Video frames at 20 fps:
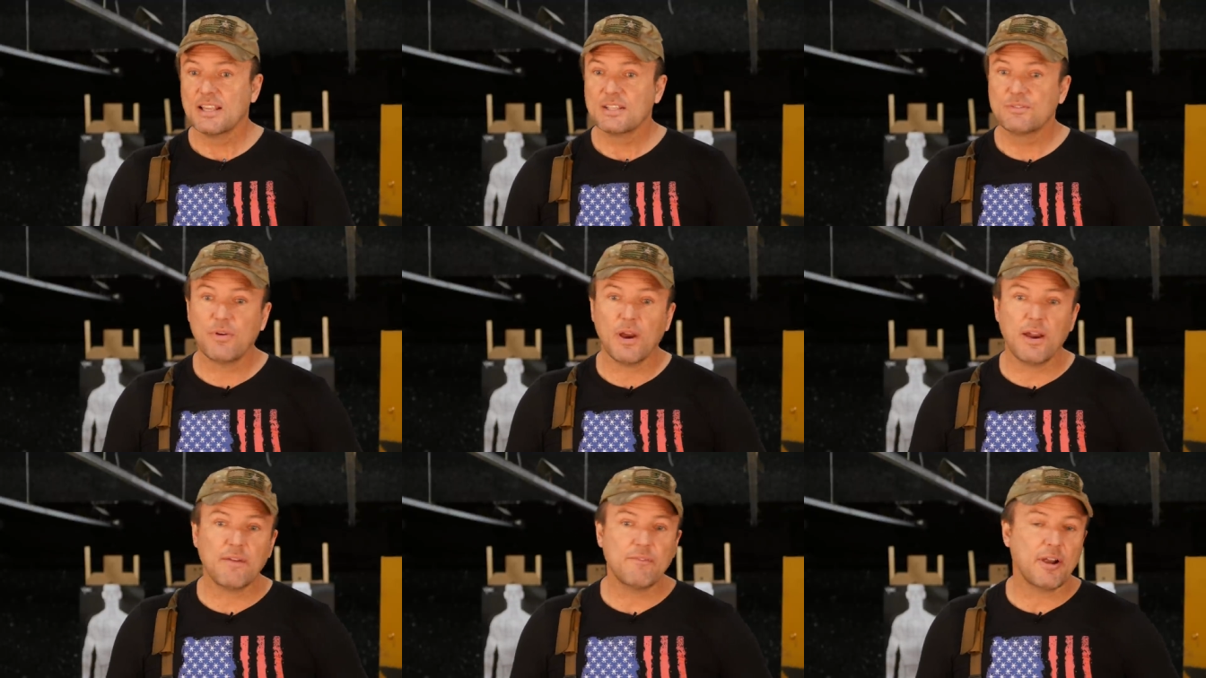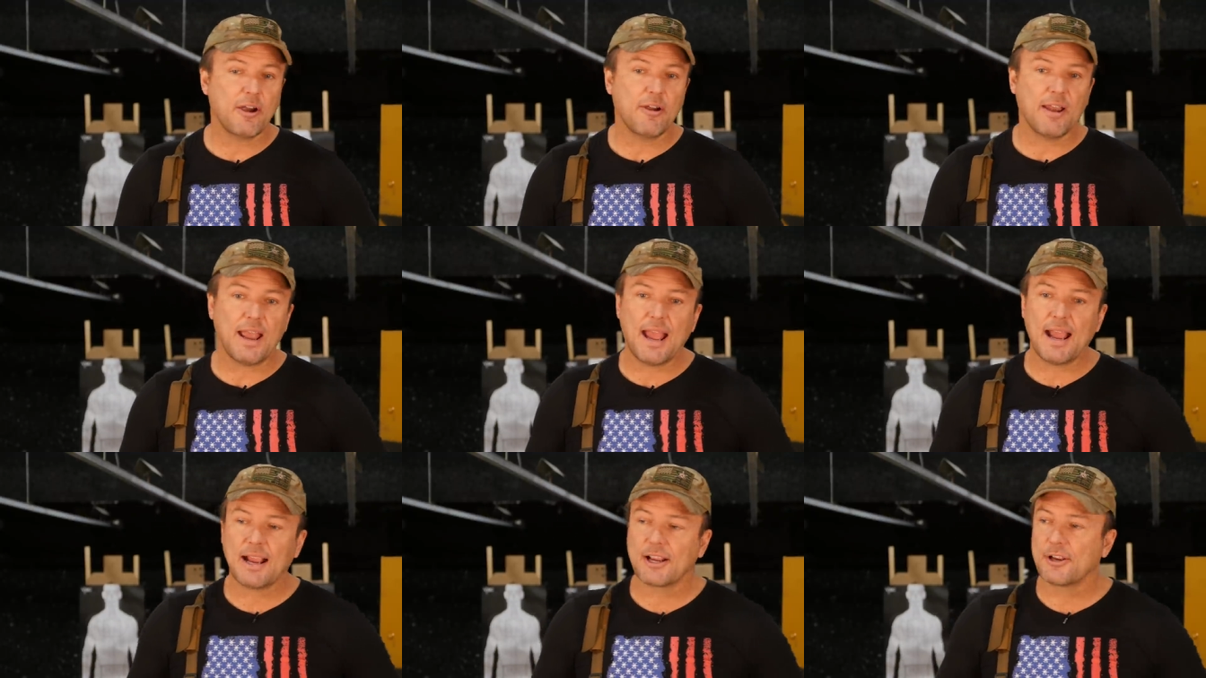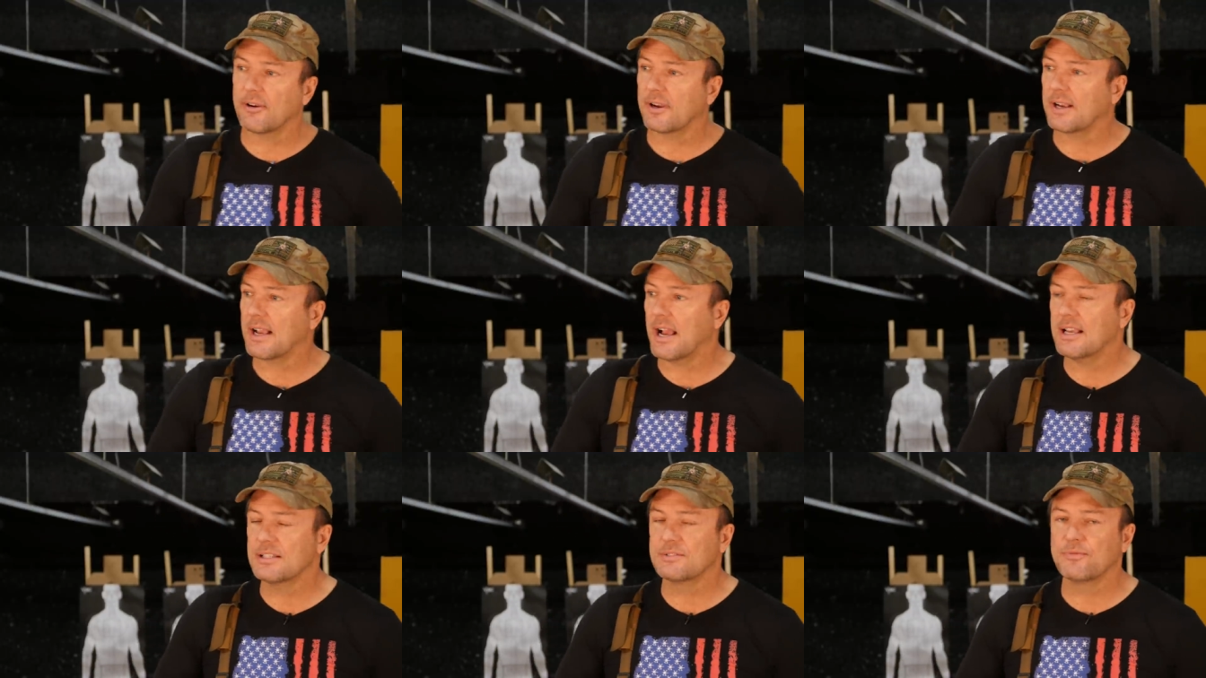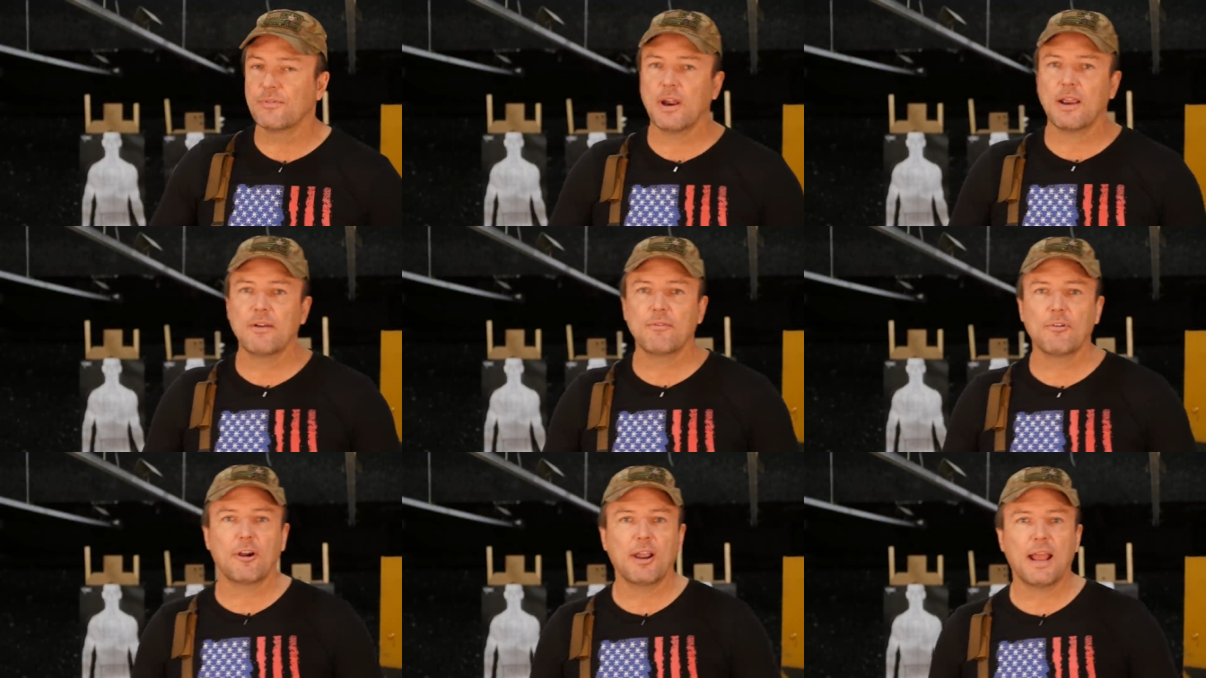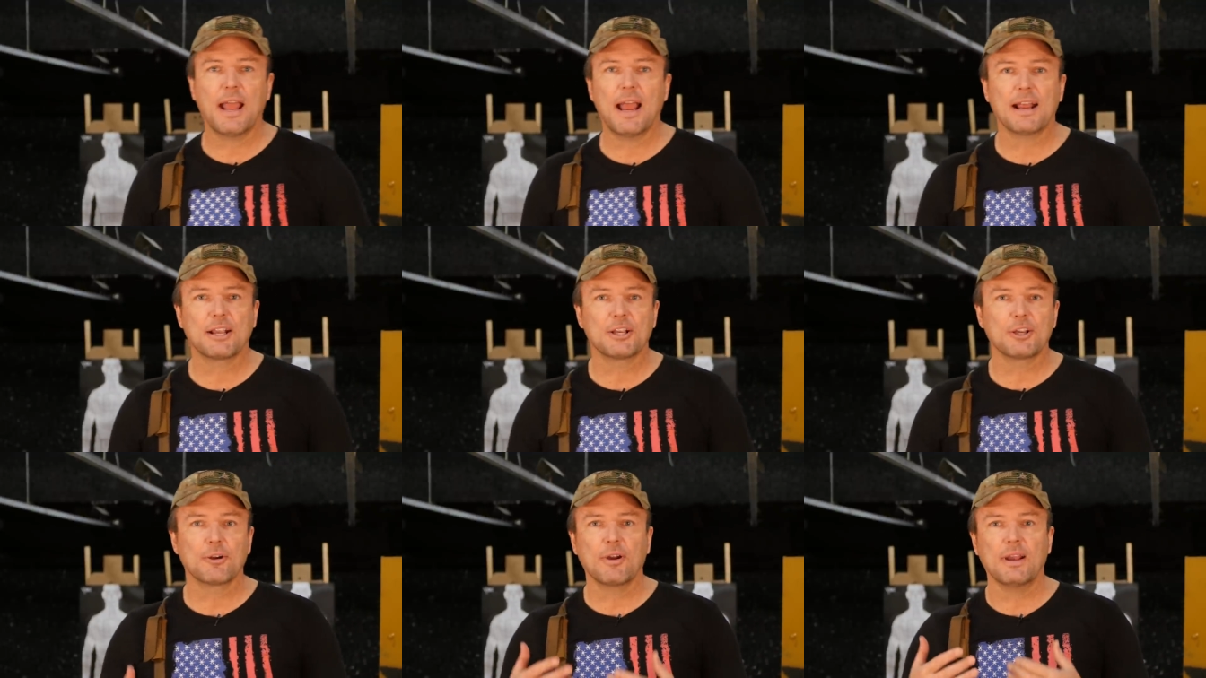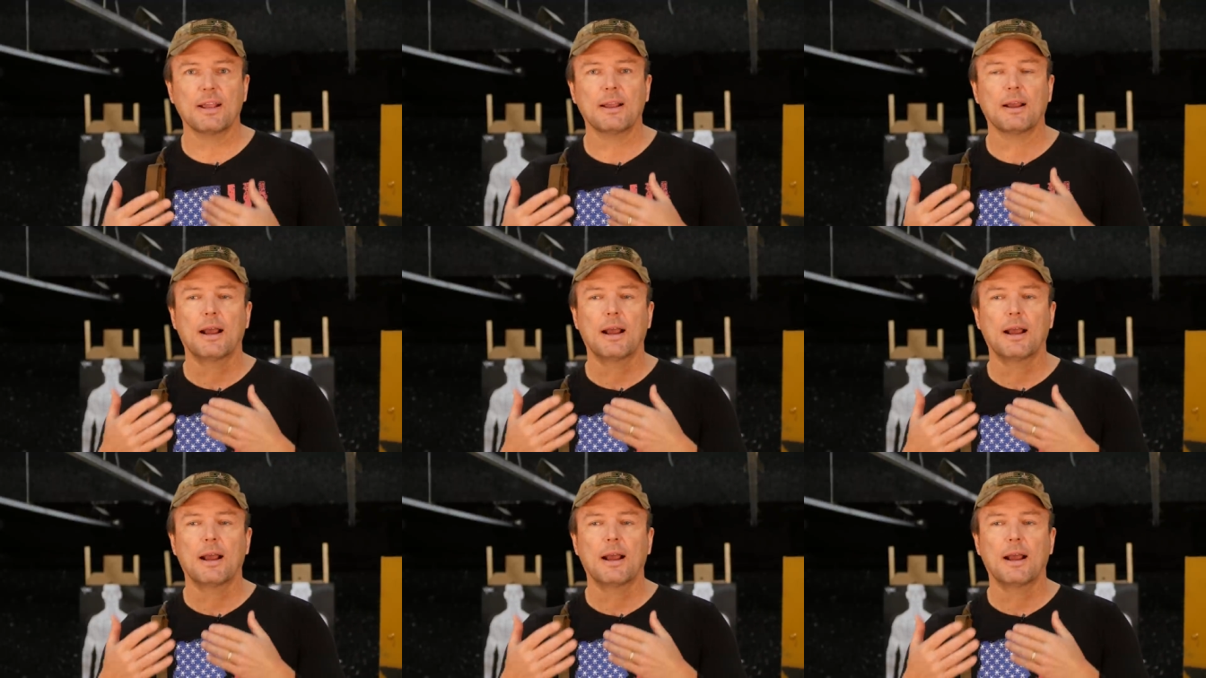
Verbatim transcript: it's very, very accurate, guys. Very, very accurate.